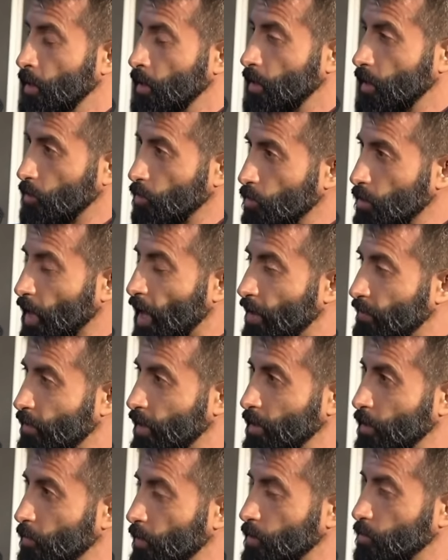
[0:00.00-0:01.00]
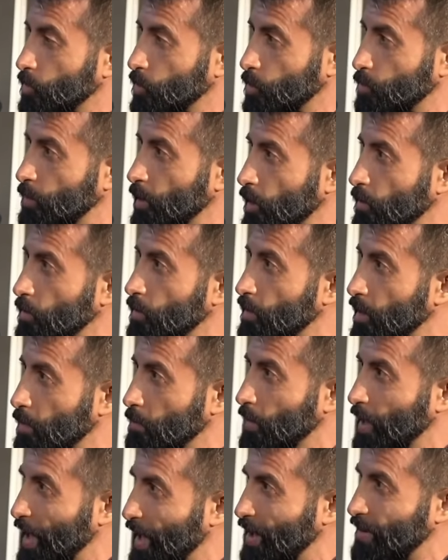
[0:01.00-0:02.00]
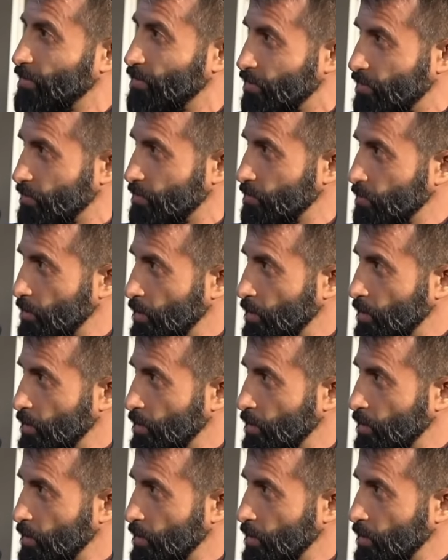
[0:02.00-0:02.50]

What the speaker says: they don't have anyone to speak on their behalf.